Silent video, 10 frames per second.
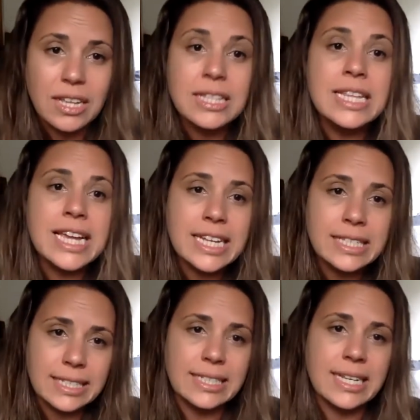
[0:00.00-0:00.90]
need
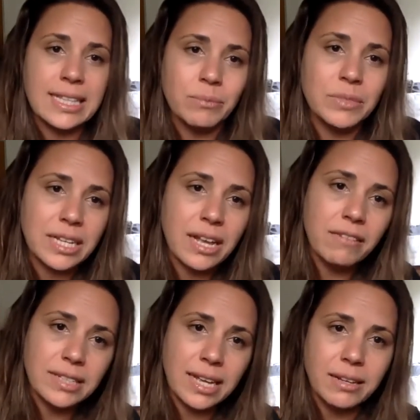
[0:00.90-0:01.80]
to see
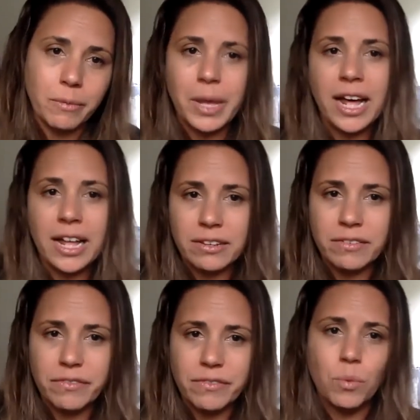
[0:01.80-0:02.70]
themselves as a part
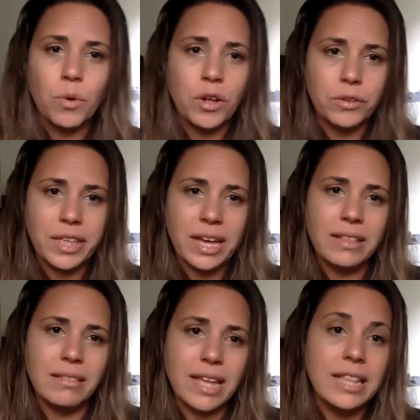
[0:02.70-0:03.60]
of the world that
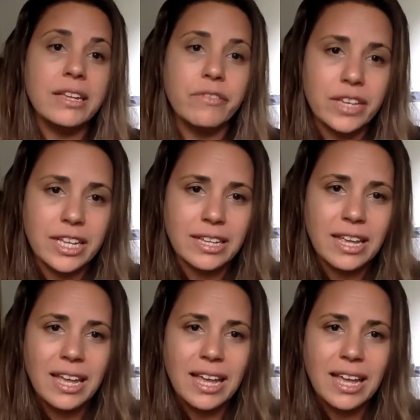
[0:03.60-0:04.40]
they live in